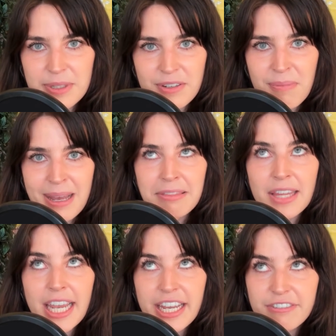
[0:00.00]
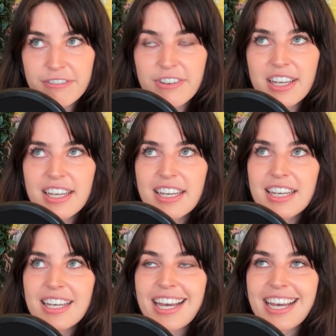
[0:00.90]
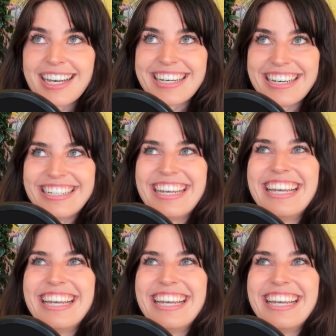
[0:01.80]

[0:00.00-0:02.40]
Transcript: of my life. I